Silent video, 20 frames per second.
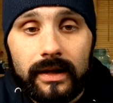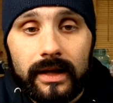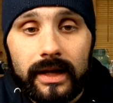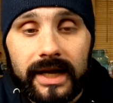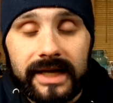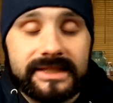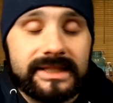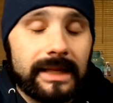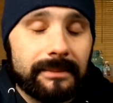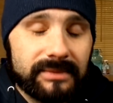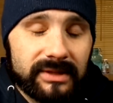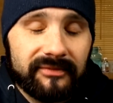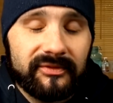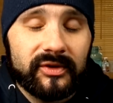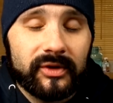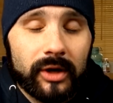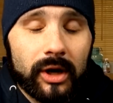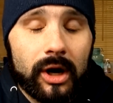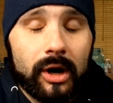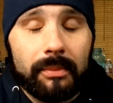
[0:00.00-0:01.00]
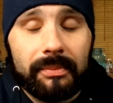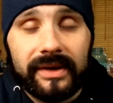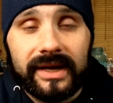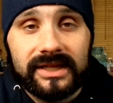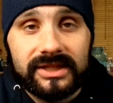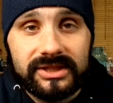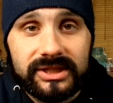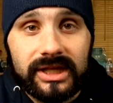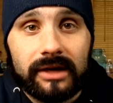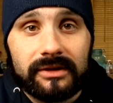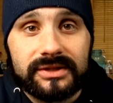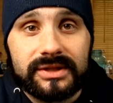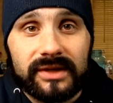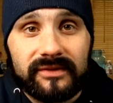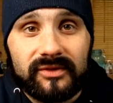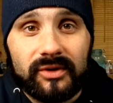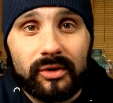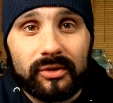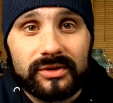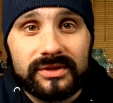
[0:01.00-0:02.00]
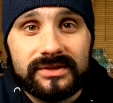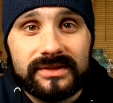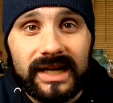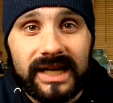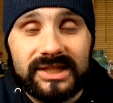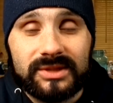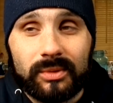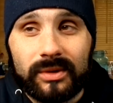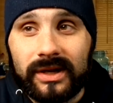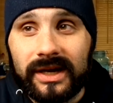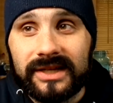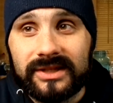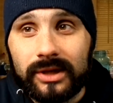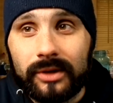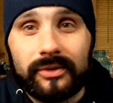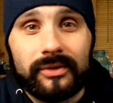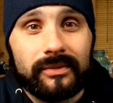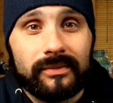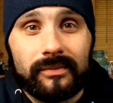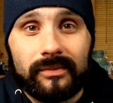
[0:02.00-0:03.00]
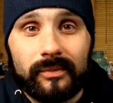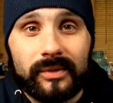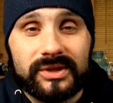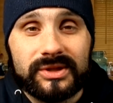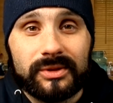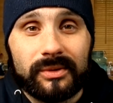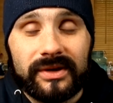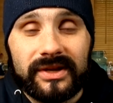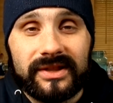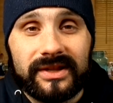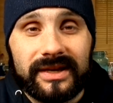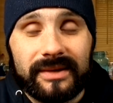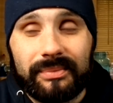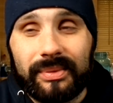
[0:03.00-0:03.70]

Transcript: Except if you go up against Chelsea, of course. That's when I don't wish you anything.